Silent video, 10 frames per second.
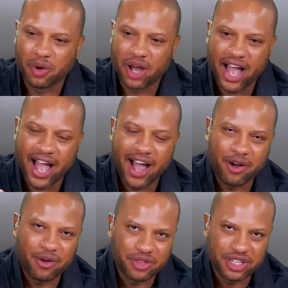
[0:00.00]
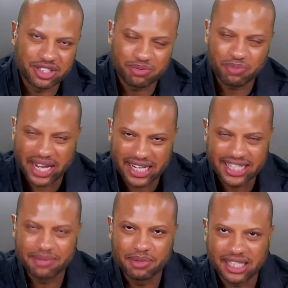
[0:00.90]
how this
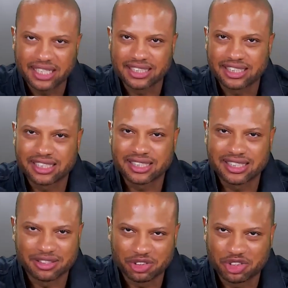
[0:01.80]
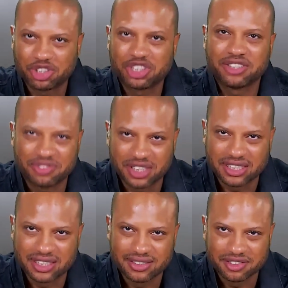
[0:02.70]
pandemic sh- you know
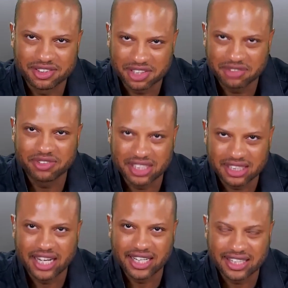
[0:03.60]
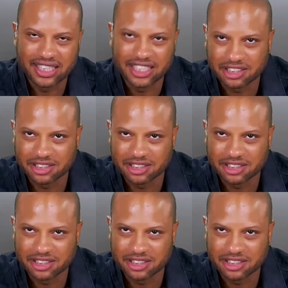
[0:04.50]
shifted shifted a lot of things